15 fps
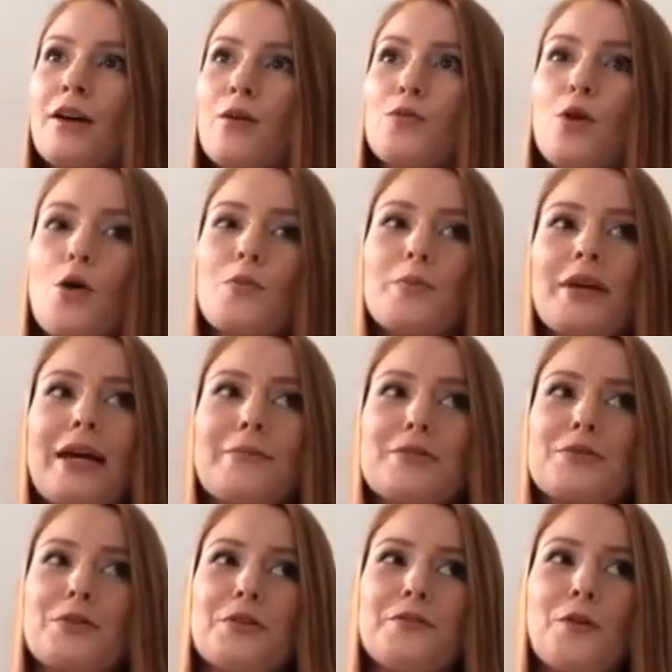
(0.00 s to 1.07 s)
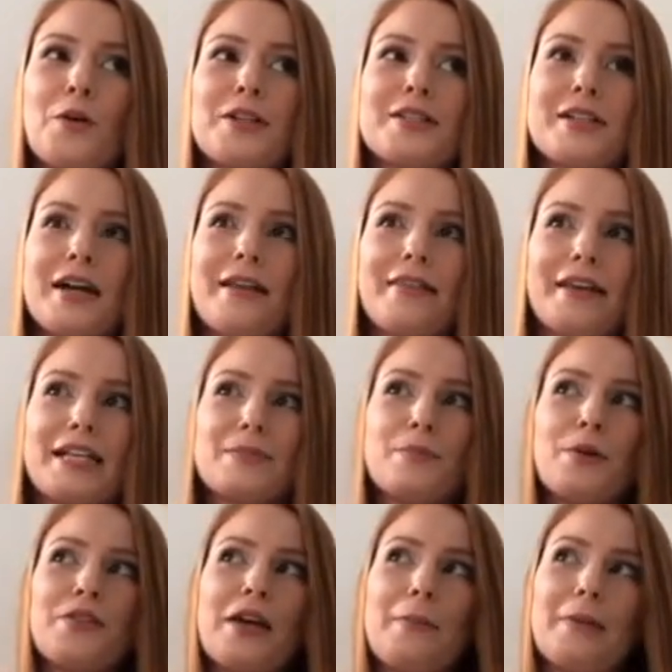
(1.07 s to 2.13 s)
won't be able to afford certain things,
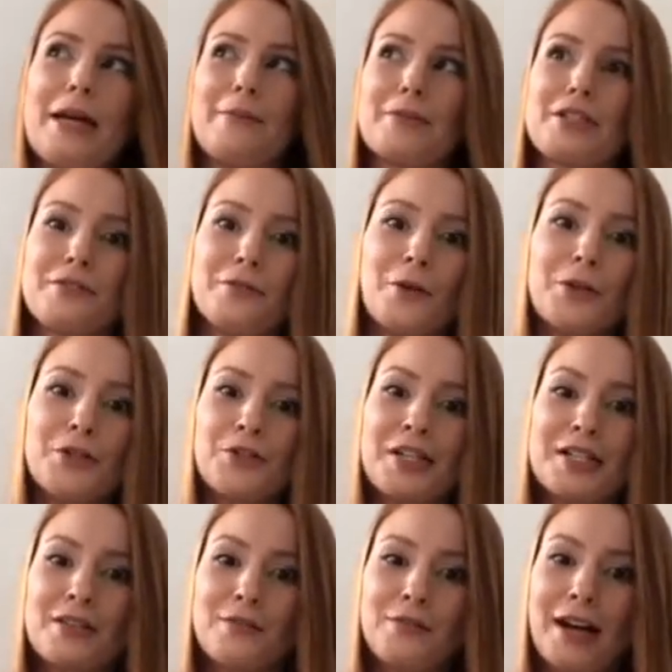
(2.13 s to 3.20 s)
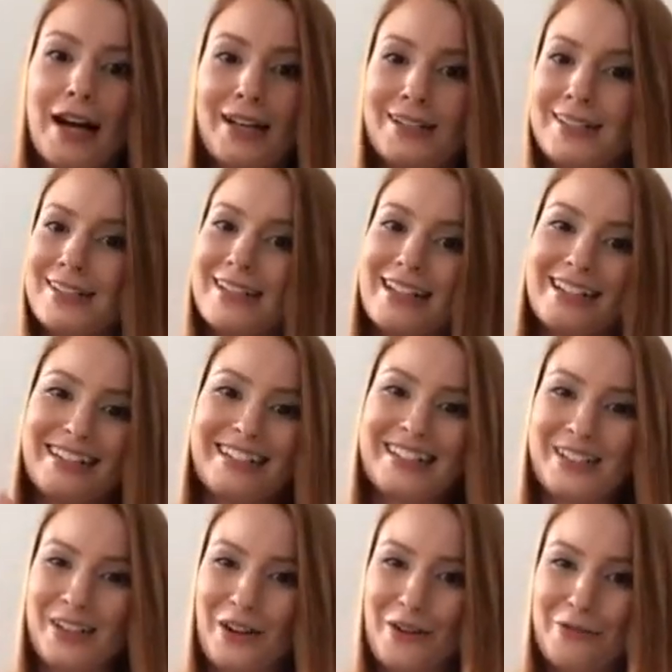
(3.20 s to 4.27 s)
but they'll be able to afford drinks and fags and
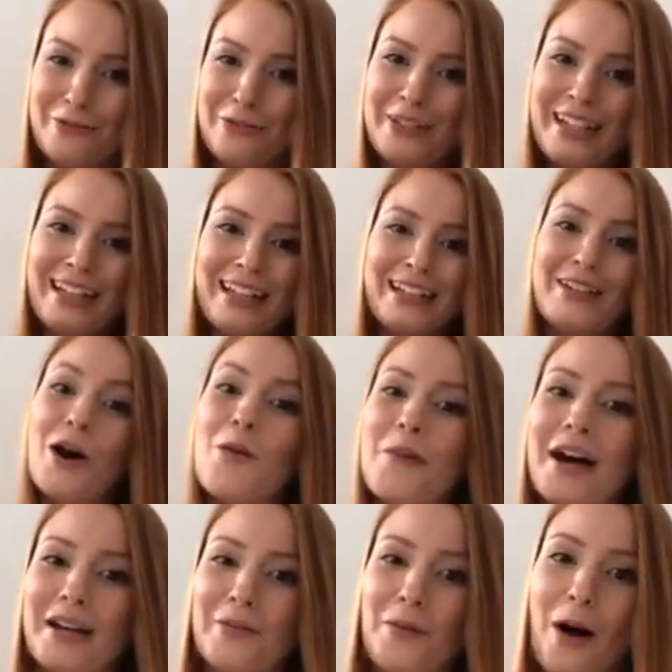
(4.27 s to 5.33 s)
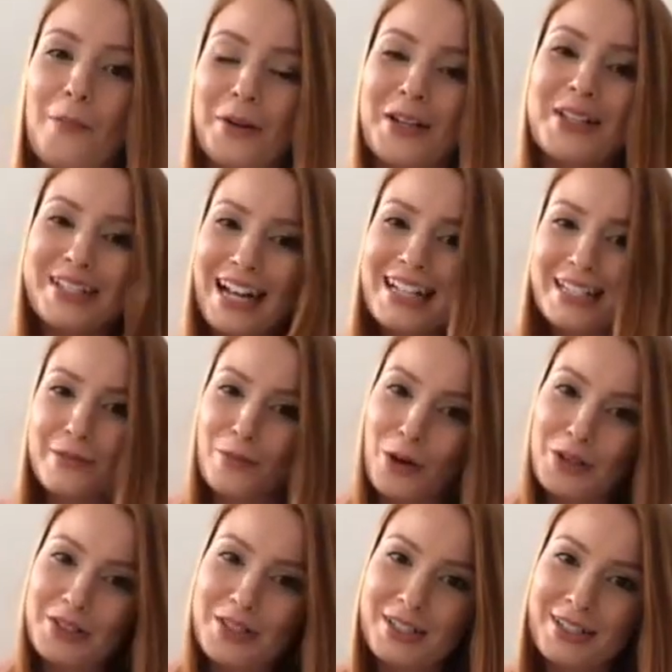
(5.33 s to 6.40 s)
stuff no matter what, because that's a
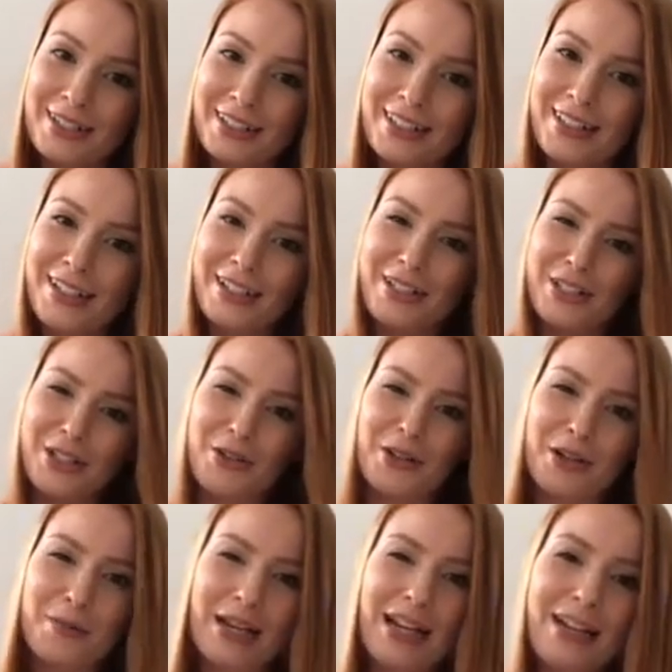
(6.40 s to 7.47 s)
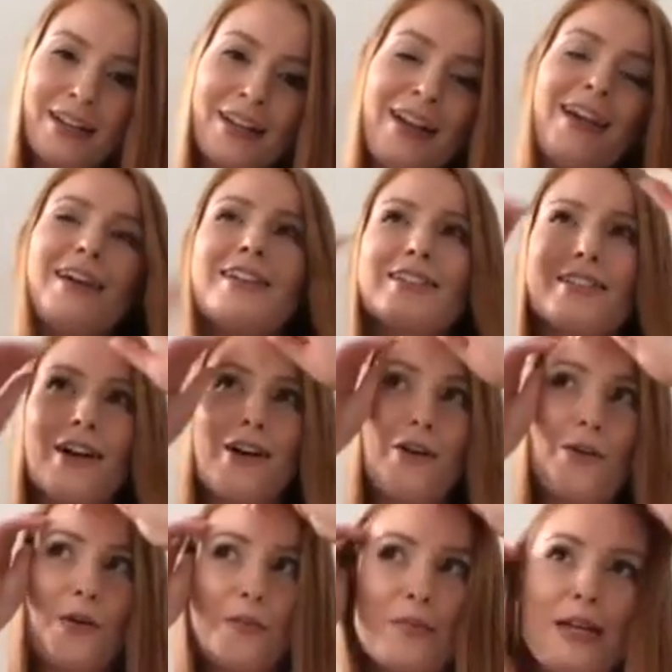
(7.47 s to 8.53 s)
must. Do you know what I mean?
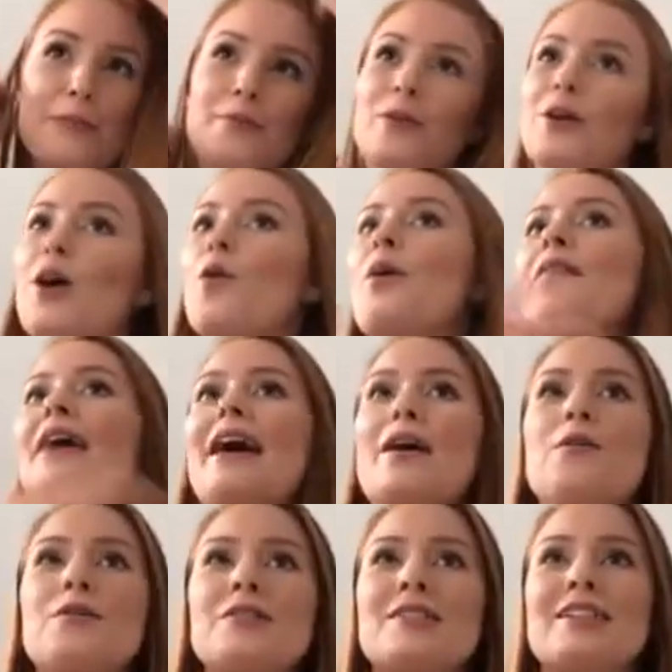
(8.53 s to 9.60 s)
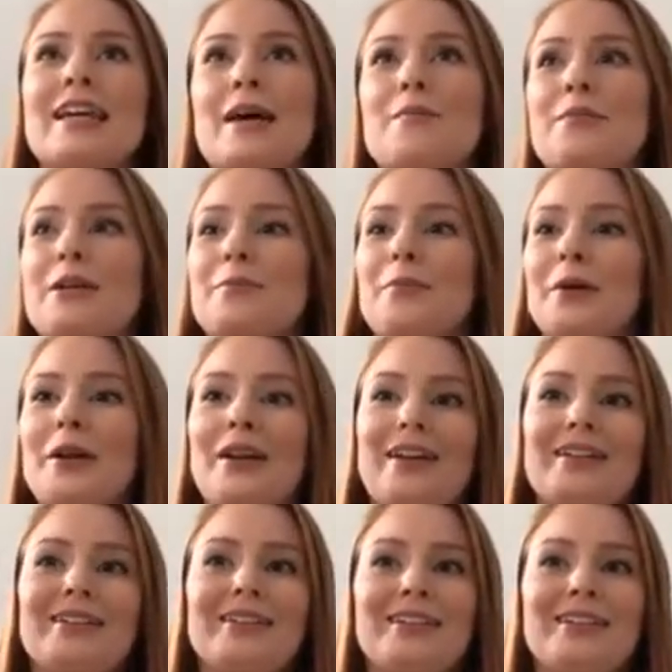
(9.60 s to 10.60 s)
So people go without and people